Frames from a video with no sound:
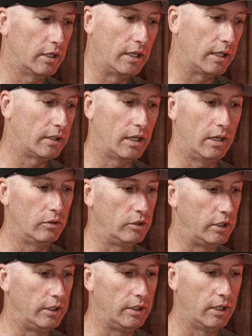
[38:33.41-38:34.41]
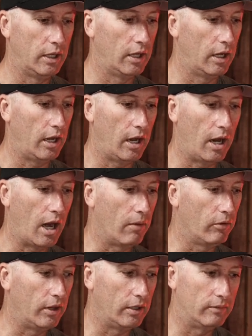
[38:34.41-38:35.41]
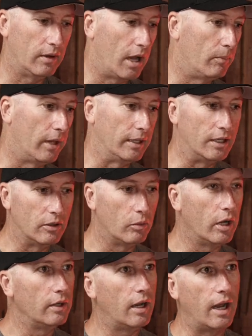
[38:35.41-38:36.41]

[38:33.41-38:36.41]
kinetic energy, everything, I'm like, you know what?